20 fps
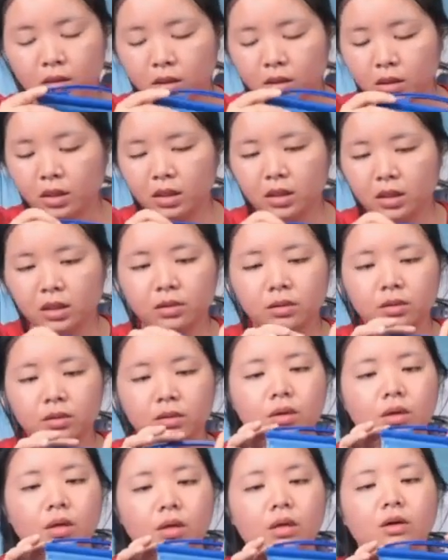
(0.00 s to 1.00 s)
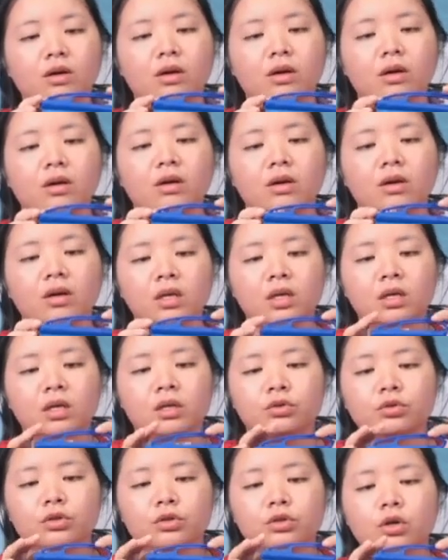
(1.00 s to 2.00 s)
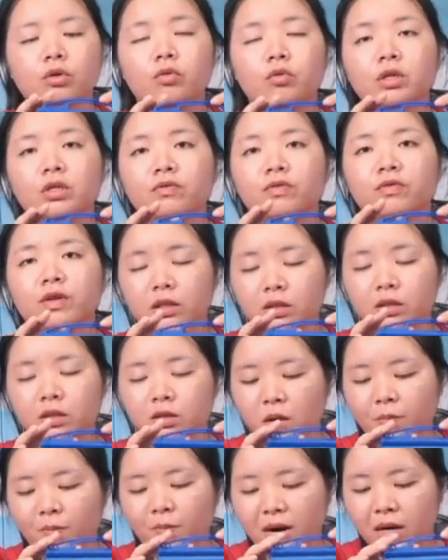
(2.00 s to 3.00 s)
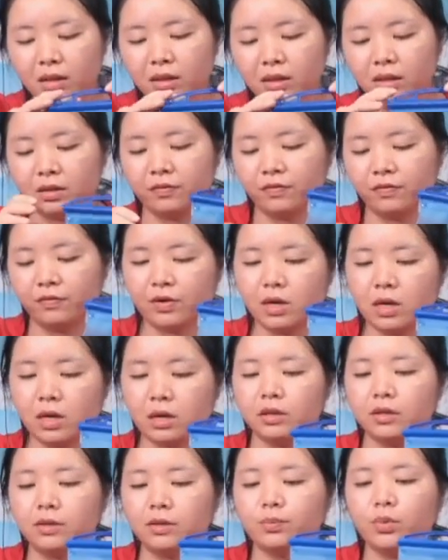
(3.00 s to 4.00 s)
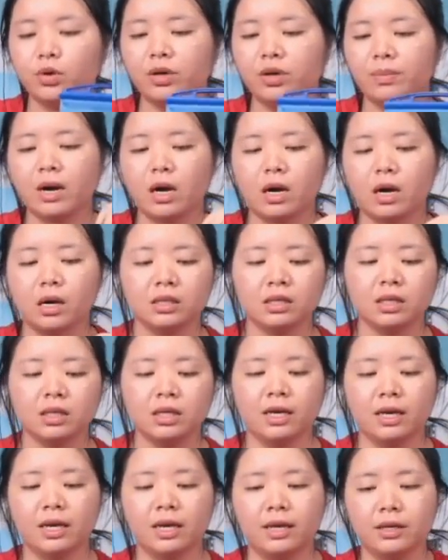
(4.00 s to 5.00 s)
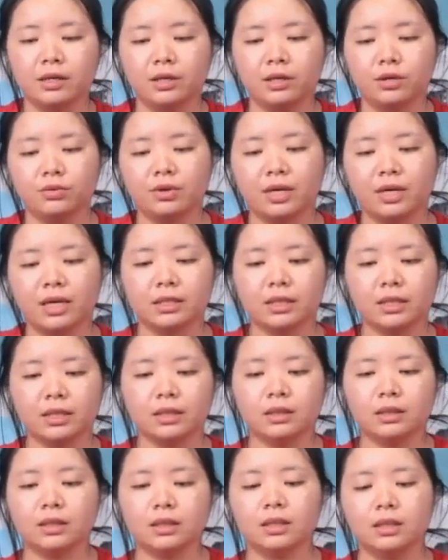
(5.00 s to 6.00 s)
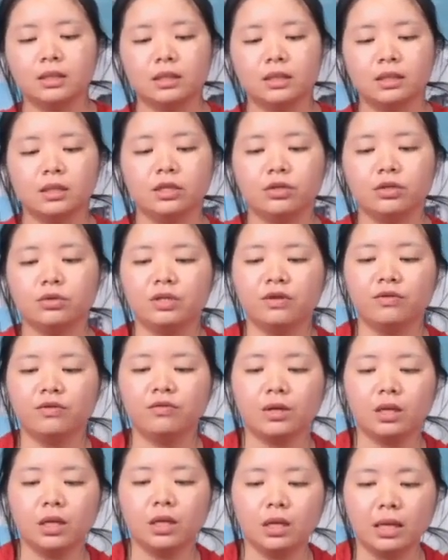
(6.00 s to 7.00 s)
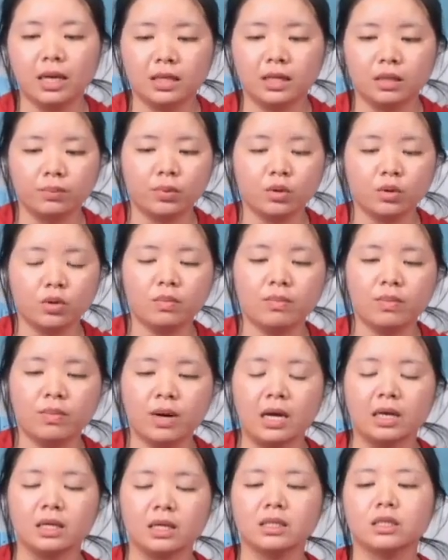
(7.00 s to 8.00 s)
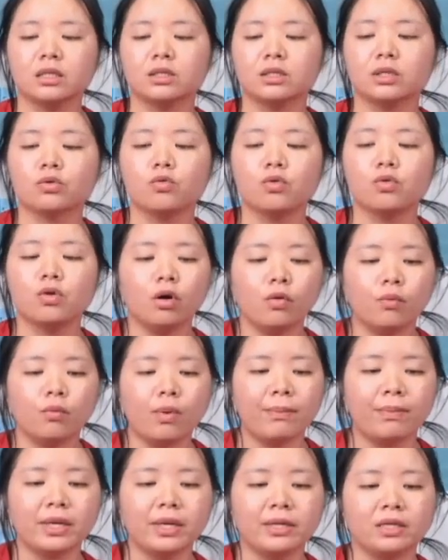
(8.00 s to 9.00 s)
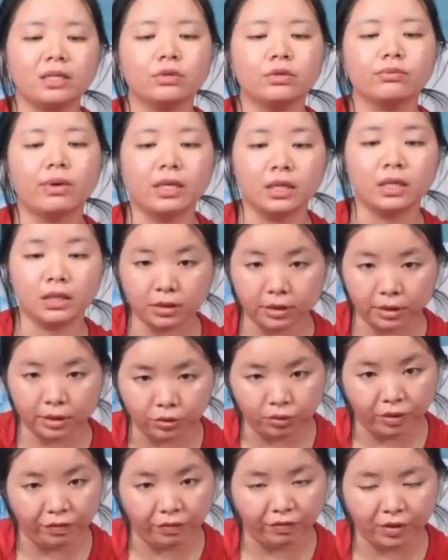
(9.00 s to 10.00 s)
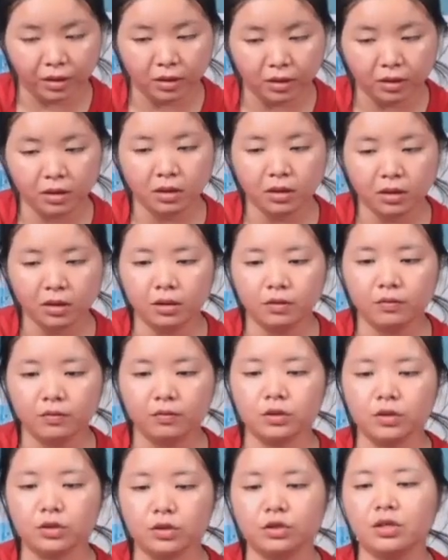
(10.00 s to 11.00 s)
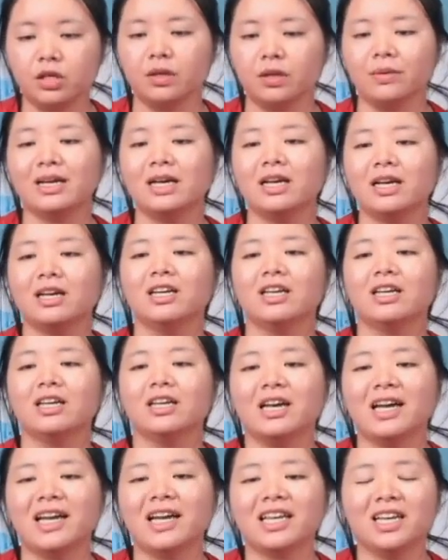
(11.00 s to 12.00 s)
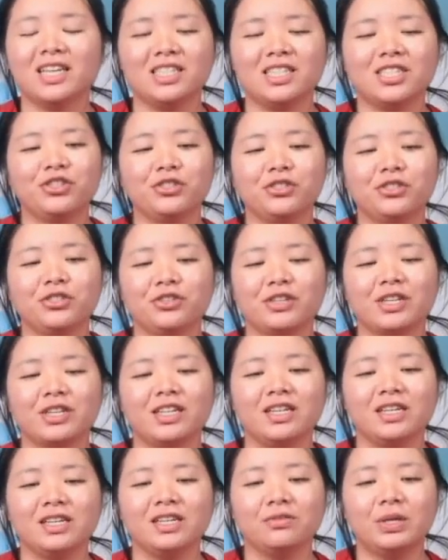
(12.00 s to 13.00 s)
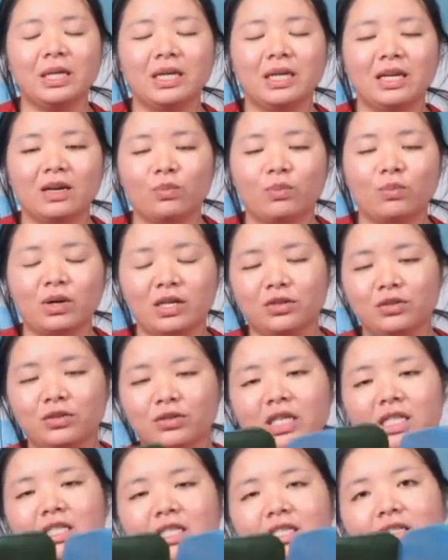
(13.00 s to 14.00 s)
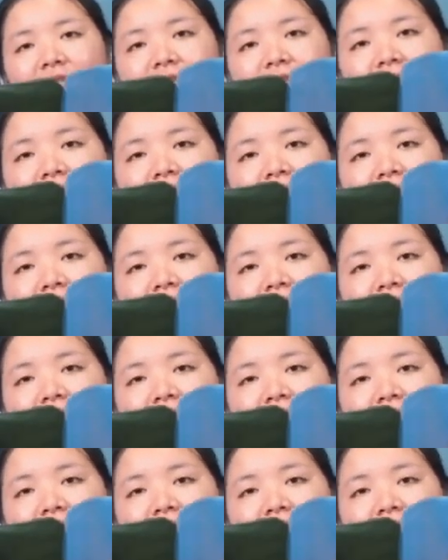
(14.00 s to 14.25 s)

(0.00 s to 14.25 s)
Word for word: It's, uh, to store water from the top part and from the body part. And you guys can see it's a little different at the bottom part. It's a square one, but this one is a little different for the shape. I can't show you clearly, but you just uh,